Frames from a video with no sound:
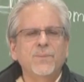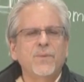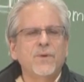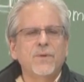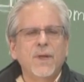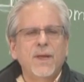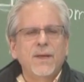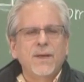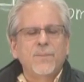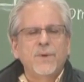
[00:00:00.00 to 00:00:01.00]
people.
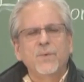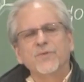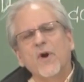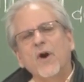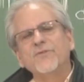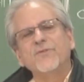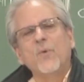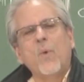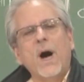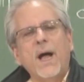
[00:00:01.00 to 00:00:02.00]
But he was
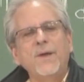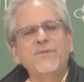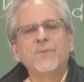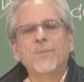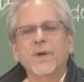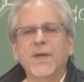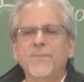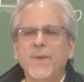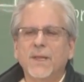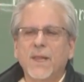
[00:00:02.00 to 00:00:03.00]
also wise to bring
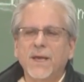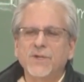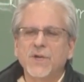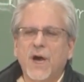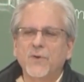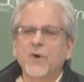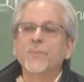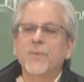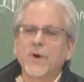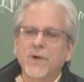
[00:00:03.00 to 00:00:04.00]
in men like John
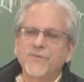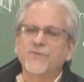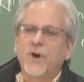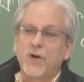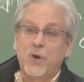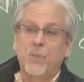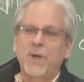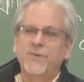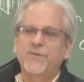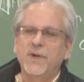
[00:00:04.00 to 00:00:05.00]
Ortberg and start on
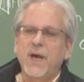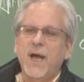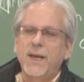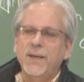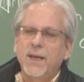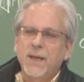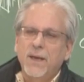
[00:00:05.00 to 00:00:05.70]
Wednesday night